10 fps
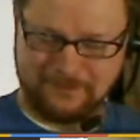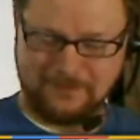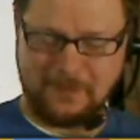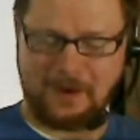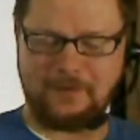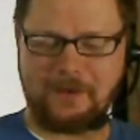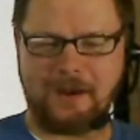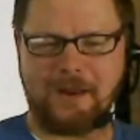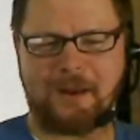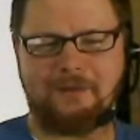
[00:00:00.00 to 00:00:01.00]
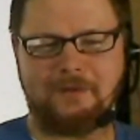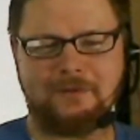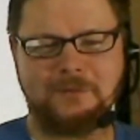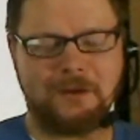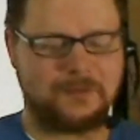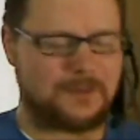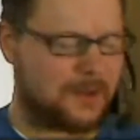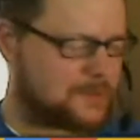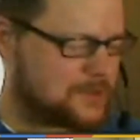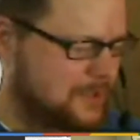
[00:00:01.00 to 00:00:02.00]
might have had a negative experience with
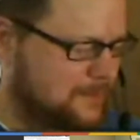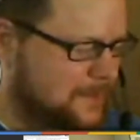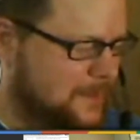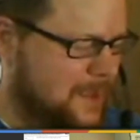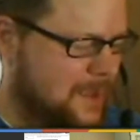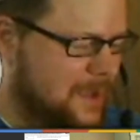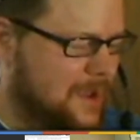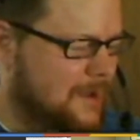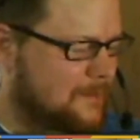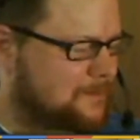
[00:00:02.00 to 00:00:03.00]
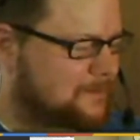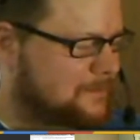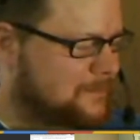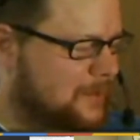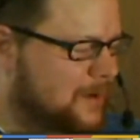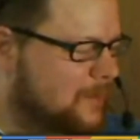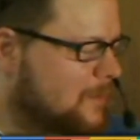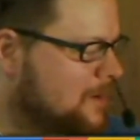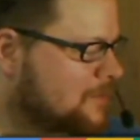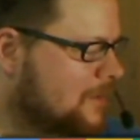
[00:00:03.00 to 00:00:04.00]
an e-machine. But Craig,
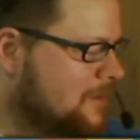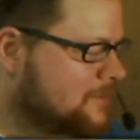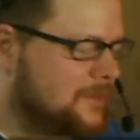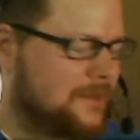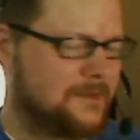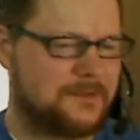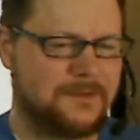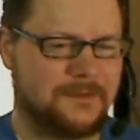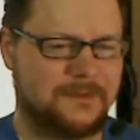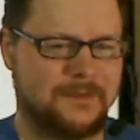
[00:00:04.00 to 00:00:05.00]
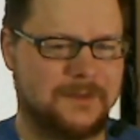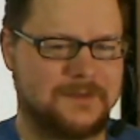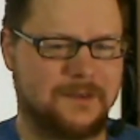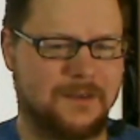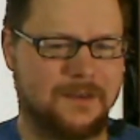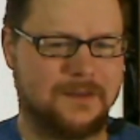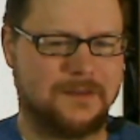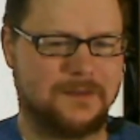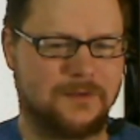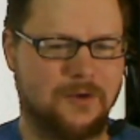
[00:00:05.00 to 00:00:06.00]
what are your thoughts on this
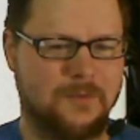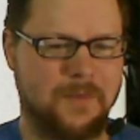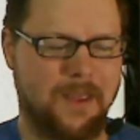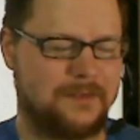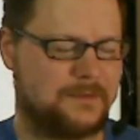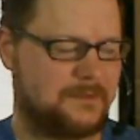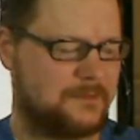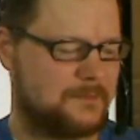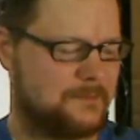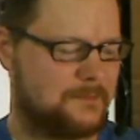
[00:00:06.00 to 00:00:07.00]
Chrome base?